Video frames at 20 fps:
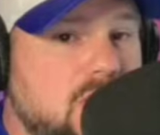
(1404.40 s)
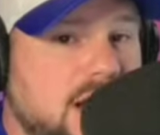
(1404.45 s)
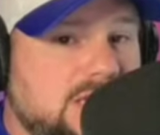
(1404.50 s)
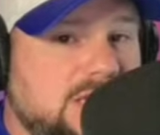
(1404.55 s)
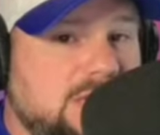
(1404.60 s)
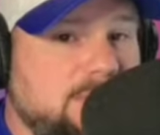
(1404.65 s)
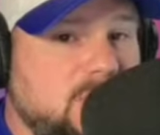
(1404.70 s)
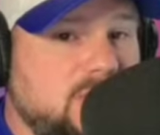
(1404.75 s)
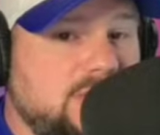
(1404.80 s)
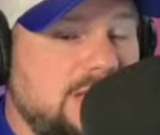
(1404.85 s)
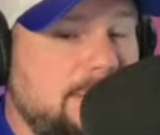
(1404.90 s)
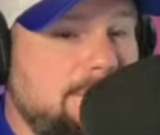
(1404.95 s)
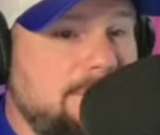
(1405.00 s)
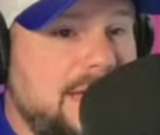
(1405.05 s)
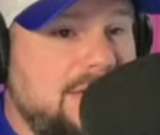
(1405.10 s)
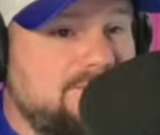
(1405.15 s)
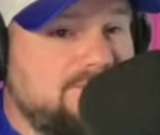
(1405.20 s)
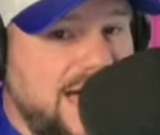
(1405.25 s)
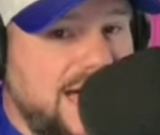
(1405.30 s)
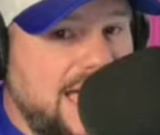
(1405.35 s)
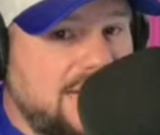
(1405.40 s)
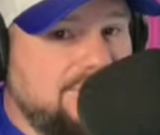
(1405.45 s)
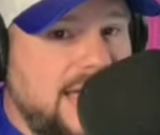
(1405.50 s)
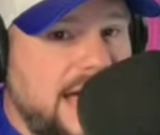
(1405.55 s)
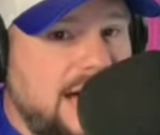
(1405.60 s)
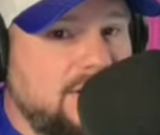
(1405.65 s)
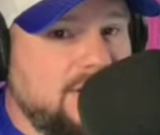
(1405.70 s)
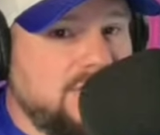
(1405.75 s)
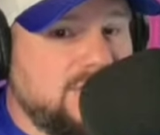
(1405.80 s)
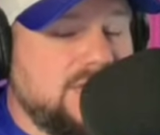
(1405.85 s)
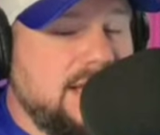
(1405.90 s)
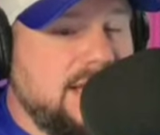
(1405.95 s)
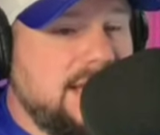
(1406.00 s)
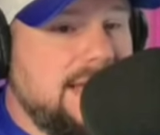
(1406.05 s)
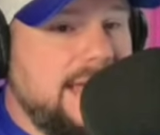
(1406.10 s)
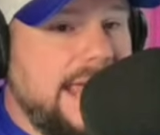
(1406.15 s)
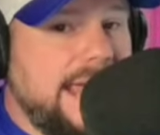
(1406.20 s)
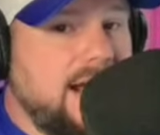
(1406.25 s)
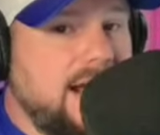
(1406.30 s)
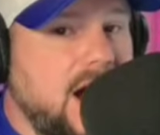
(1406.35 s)
customers can bet $5
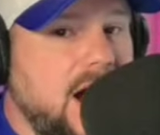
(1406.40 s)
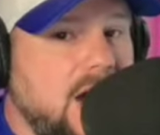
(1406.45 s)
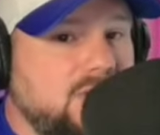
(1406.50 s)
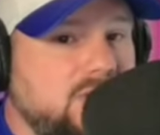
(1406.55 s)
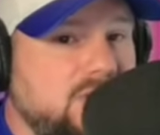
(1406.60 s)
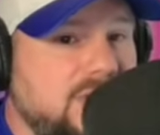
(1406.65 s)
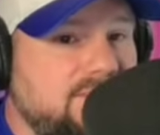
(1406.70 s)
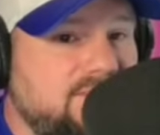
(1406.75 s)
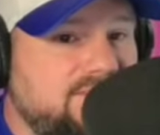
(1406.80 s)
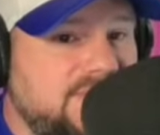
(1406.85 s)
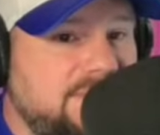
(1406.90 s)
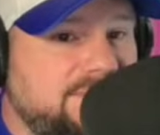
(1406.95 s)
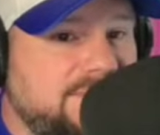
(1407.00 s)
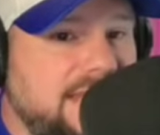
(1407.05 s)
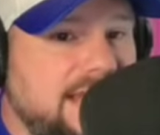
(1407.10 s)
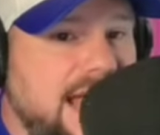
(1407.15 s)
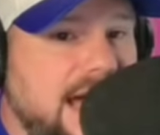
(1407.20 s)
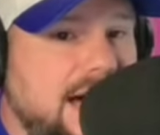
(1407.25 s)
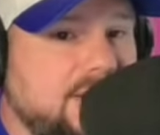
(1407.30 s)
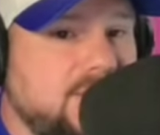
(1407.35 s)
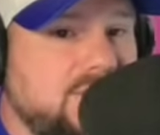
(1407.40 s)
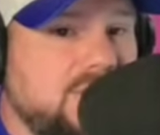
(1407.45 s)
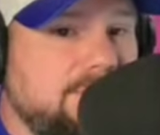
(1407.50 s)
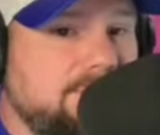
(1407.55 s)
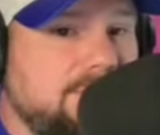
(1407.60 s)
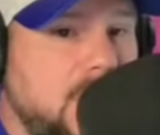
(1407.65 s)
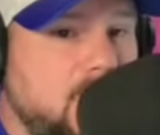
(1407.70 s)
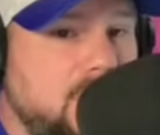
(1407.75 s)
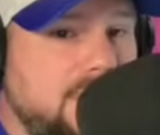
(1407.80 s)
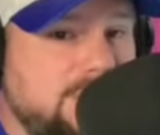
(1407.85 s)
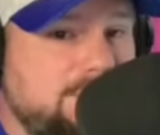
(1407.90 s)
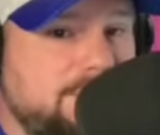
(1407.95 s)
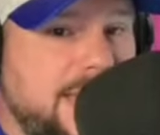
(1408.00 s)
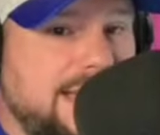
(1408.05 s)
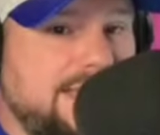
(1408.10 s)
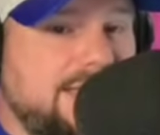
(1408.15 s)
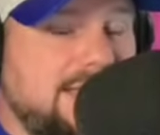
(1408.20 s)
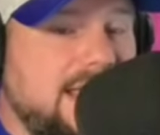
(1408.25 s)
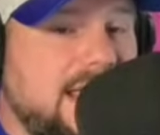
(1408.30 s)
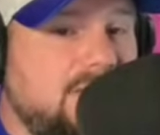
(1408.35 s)
and get $150 in bonus
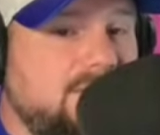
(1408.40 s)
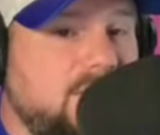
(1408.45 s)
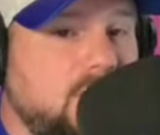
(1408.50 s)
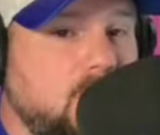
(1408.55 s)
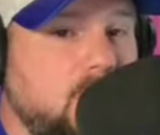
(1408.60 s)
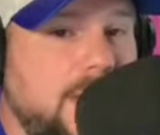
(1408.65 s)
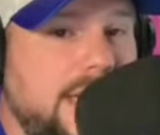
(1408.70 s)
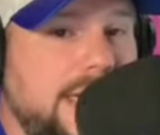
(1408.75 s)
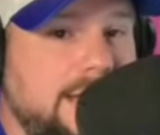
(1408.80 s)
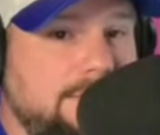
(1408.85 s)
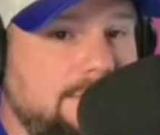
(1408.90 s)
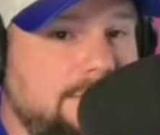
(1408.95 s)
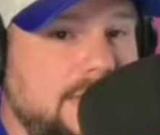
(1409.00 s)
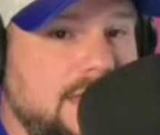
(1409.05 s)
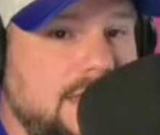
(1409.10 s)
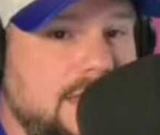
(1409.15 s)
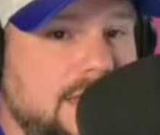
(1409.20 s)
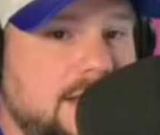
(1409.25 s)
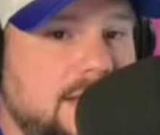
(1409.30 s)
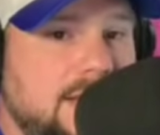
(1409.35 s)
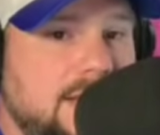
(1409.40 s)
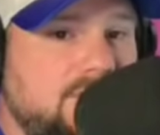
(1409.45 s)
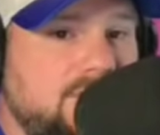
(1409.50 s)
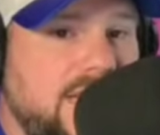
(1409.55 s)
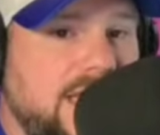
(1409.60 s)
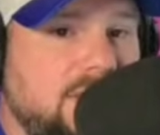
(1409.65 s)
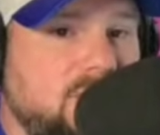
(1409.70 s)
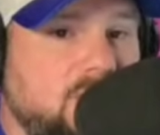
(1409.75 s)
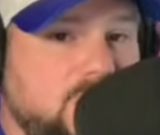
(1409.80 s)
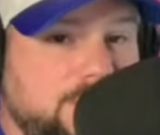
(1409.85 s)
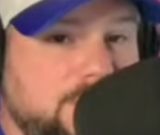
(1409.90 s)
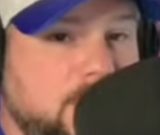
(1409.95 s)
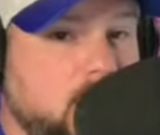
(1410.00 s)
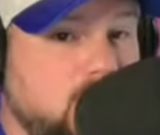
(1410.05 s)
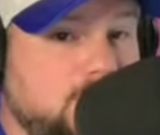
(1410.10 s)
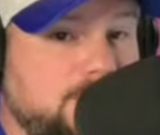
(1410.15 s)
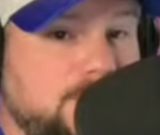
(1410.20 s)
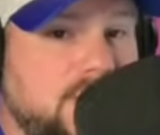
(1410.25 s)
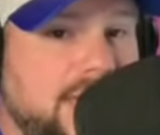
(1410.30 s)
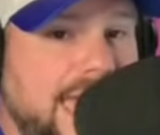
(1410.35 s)
bets if you win. The FanDuel
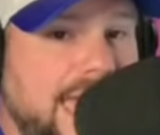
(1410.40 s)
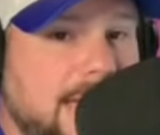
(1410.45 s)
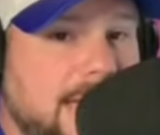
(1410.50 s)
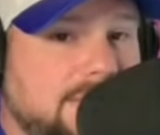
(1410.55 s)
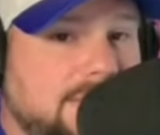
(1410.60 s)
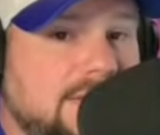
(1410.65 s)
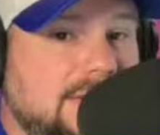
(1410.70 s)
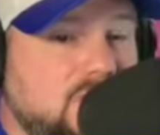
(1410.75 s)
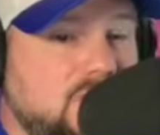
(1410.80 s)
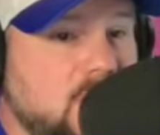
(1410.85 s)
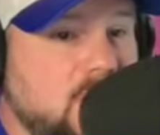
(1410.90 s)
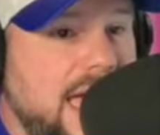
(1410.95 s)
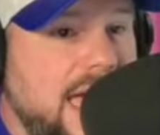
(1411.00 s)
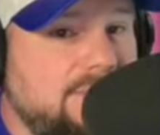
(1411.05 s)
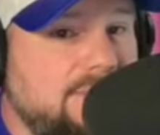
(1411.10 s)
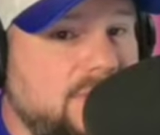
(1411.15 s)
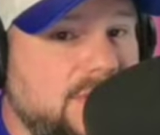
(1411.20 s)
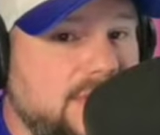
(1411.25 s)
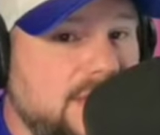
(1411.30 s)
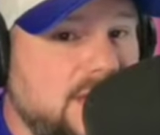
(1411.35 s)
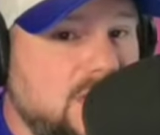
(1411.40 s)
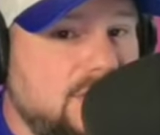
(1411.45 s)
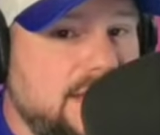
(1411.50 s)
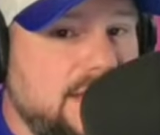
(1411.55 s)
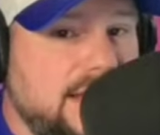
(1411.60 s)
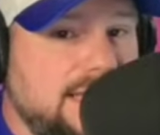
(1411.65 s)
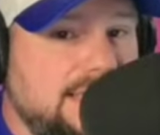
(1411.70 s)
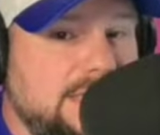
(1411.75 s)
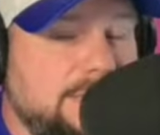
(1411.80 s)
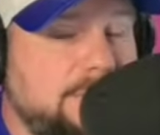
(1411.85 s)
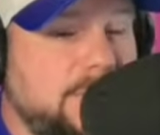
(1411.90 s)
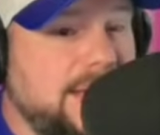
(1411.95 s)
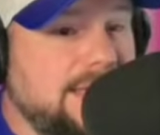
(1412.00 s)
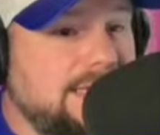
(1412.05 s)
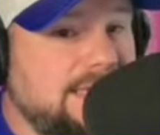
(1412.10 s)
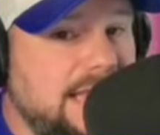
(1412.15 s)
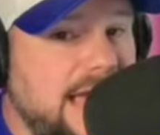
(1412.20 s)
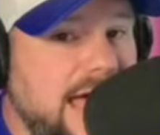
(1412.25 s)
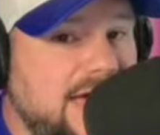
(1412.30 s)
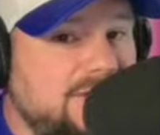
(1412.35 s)
Sportsbook app gives you everything you need to
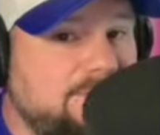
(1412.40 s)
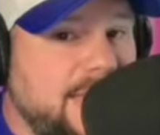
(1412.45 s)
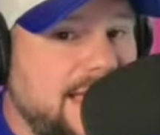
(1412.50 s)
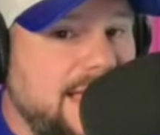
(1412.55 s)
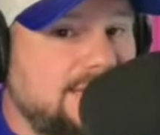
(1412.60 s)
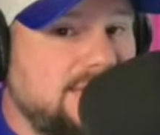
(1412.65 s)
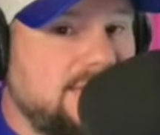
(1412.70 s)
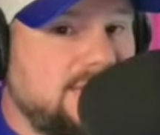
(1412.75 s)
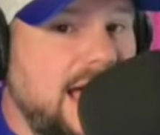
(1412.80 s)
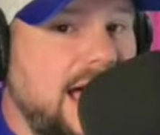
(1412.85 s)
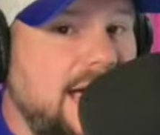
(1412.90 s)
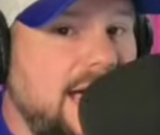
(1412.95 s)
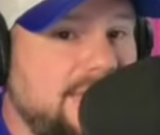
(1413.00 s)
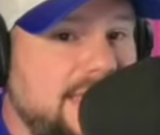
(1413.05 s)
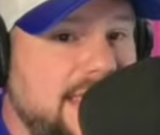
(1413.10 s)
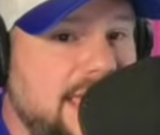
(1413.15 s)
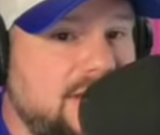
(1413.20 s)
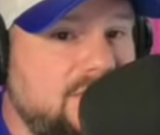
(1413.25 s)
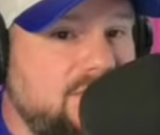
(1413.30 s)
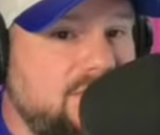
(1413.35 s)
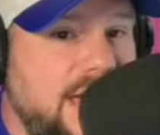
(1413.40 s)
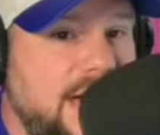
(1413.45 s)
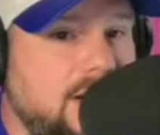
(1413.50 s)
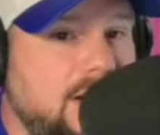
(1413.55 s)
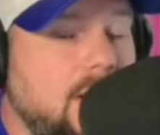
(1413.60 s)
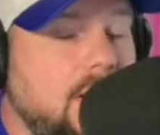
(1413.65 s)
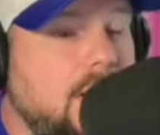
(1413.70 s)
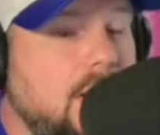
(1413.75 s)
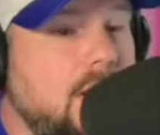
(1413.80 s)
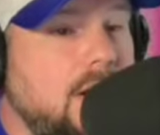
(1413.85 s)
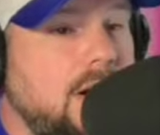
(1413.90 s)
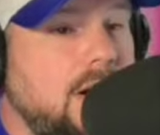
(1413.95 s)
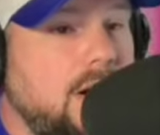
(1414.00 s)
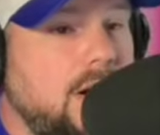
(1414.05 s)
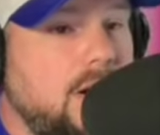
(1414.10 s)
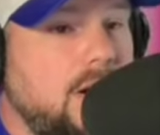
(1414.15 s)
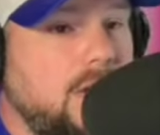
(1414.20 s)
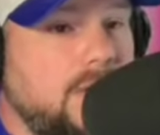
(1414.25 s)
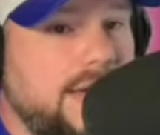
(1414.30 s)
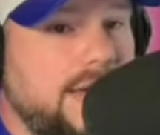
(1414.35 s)
place live bets on the NFL
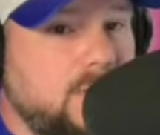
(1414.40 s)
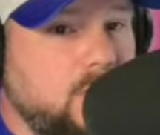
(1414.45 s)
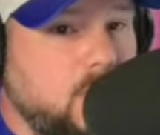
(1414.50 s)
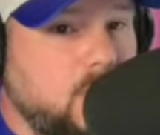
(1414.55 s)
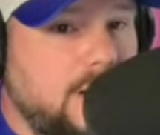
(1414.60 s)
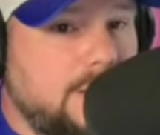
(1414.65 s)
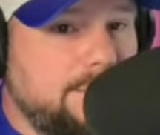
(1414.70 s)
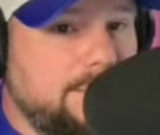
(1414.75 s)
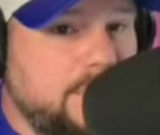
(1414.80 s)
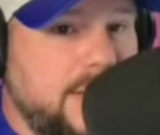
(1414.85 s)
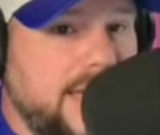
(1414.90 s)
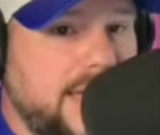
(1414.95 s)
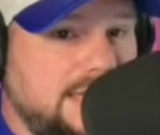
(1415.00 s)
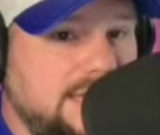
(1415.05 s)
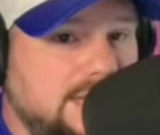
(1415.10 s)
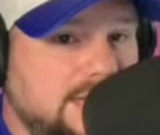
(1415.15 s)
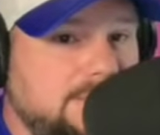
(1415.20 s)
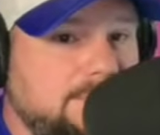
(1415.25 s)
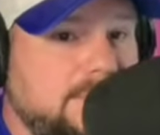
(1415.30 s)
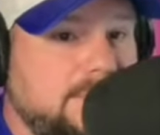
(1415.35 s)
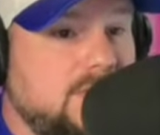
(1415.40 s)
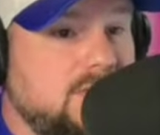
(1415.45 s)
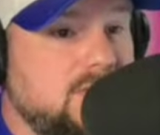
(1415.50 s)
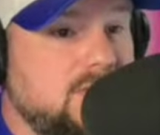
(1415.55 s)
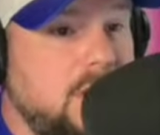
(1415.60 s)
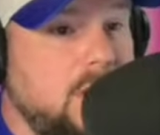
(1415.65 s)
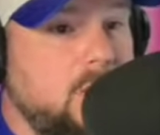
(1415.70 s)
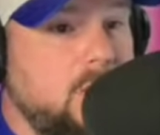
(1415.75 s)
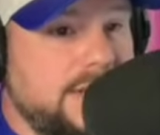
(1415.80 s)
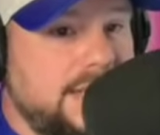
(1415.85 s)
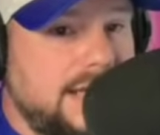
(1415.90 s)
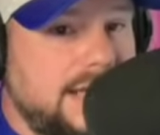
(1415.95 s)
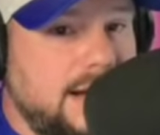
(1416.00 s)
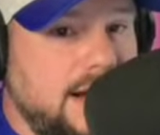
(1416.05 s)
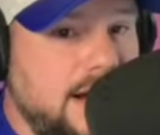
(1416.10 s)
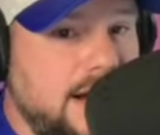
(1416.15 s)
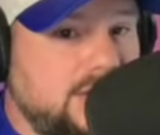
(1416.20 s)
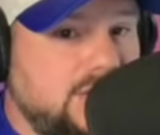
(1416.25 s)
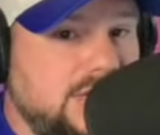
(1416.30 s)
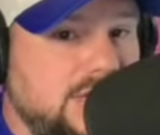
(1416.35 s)
all in one place. So when you get
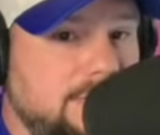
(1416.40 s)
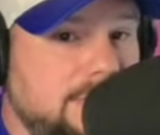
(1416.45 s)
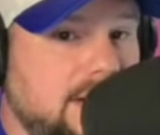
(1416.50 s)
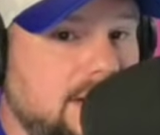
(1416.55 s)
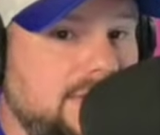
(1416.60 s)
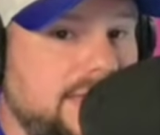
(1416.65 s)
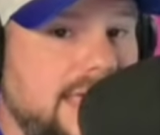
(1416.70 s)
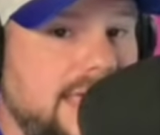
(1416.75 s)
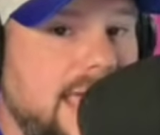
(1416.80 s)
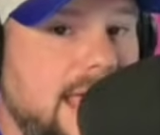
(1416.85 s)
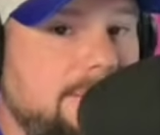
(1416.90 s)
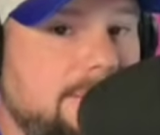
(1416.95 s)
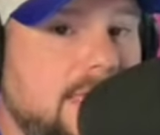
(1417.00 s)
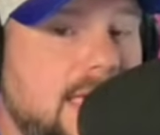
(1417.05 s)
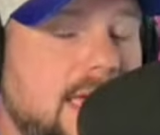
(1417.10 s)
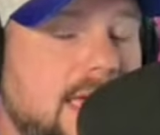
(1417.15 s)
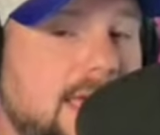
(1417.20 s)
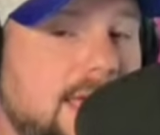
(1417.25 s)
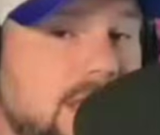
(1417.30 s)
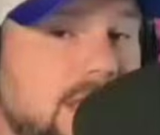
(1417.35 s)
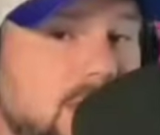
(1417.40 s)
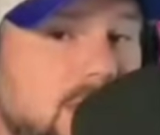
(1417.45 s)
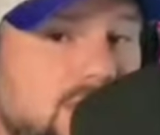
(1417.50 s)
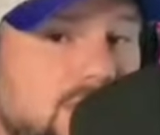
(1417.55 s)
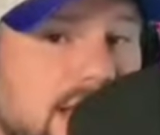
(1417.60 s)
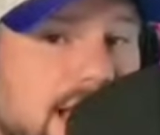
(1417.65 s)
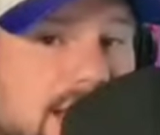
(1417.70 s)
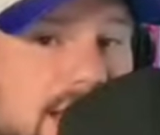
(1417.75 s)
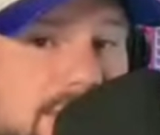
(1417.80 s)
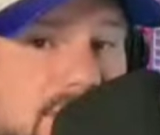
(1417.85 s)
a hunch in the middle of the game, you can check